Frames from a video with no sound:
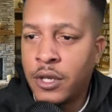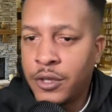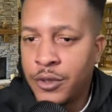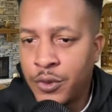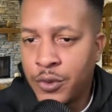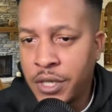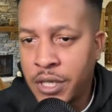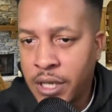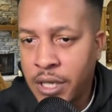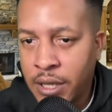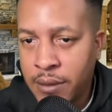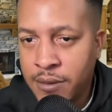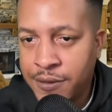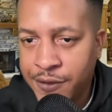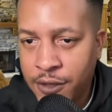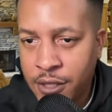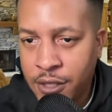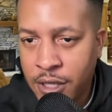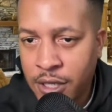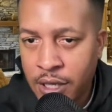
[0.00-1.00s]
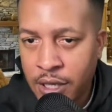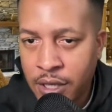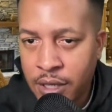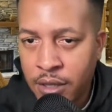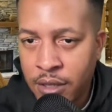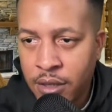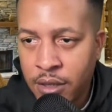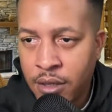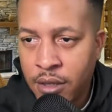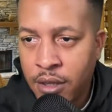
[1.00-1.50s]
3 games for
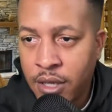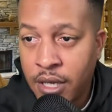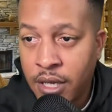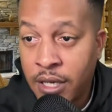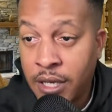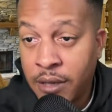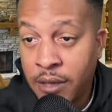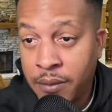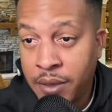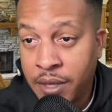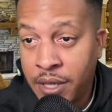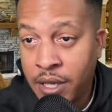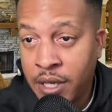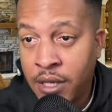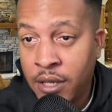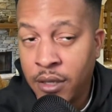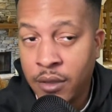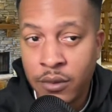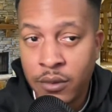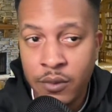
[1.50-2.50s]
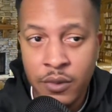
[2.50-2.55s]
today in NBA.